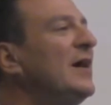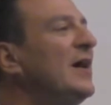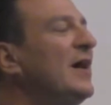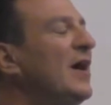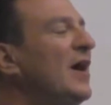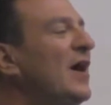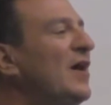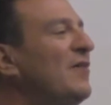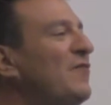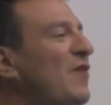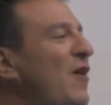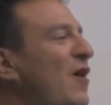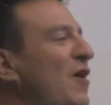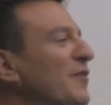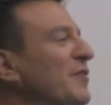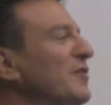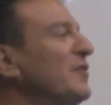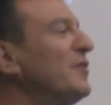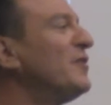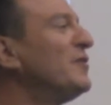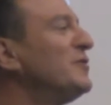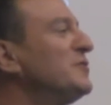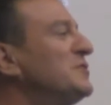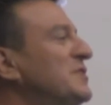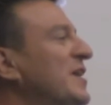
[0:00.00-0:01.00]
of all the
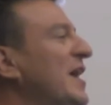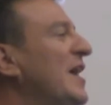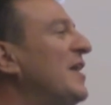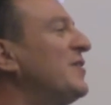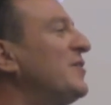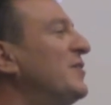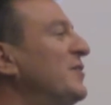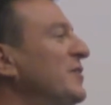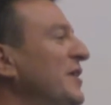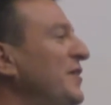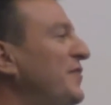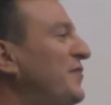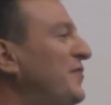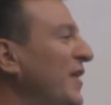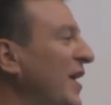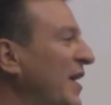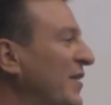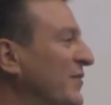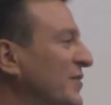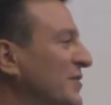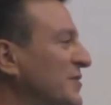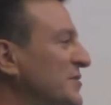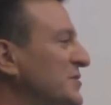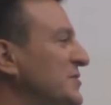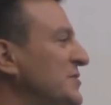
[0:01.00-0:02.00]
Girl Scout cookie
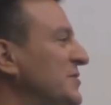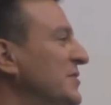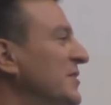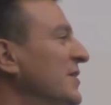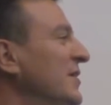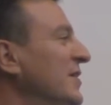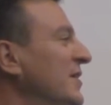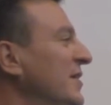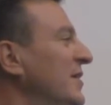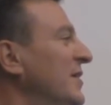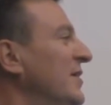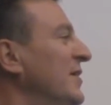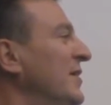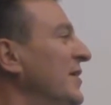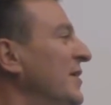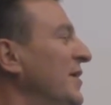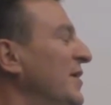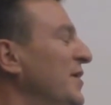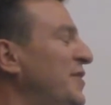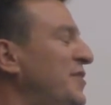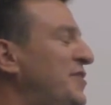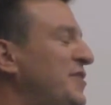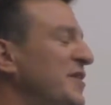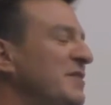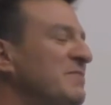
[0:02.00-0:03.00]
flavors,
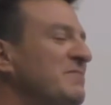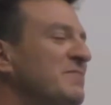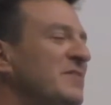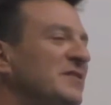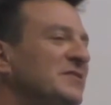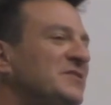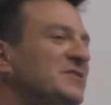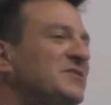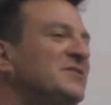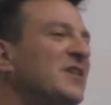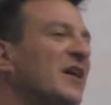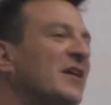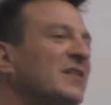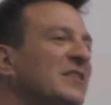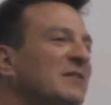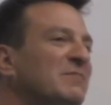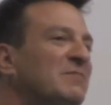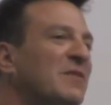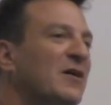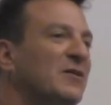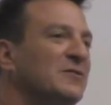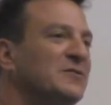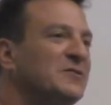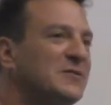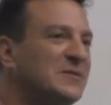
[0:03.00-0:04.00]
Thin Mints suck the
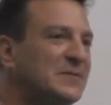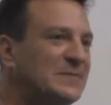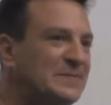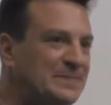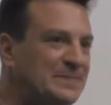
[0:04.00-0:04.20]
most.